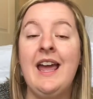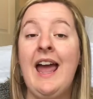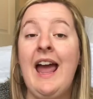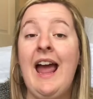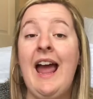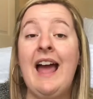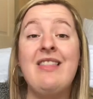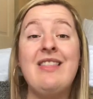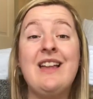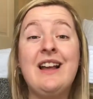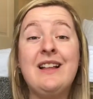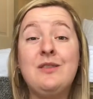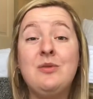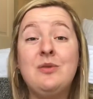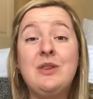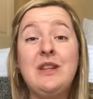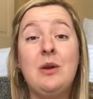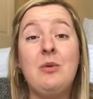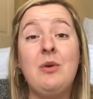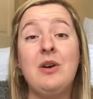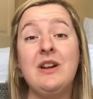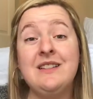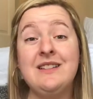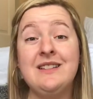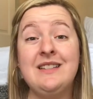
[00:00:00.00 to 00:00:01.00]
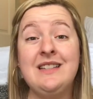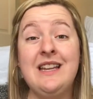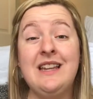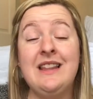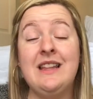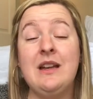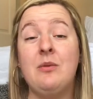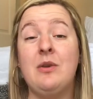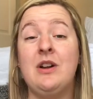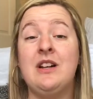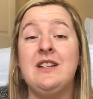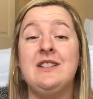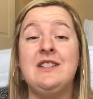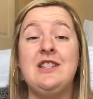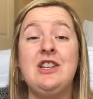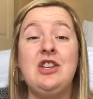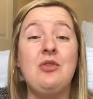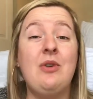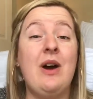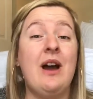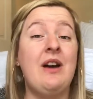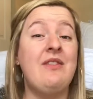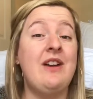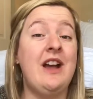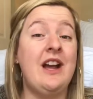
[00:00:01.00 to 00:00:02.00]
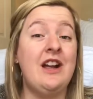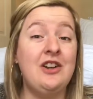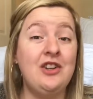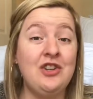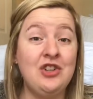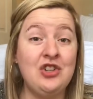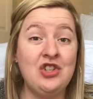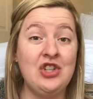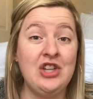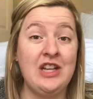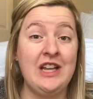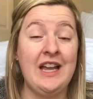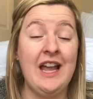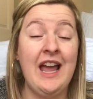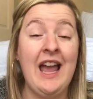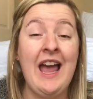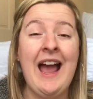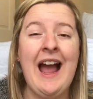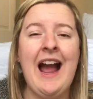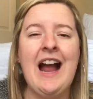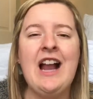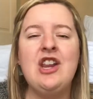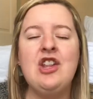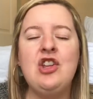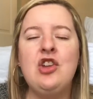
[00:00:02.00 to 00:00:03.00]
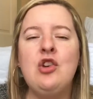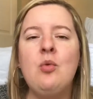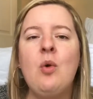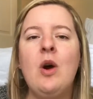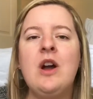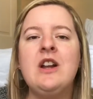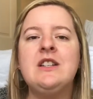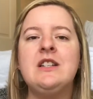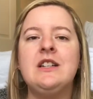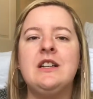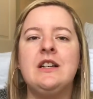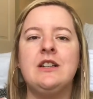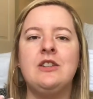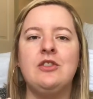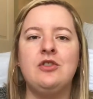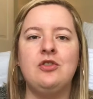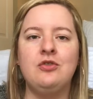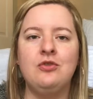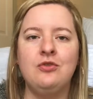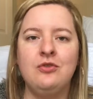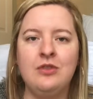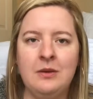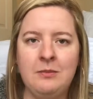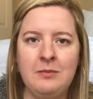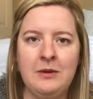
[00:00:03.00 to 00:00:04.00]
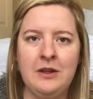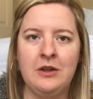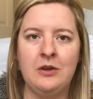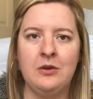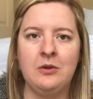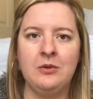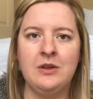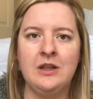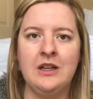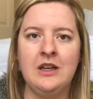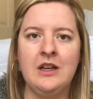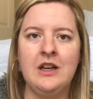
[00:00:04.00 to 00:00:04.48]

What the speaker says: And that's what they want to see. They want to see you have energy and you want to contribute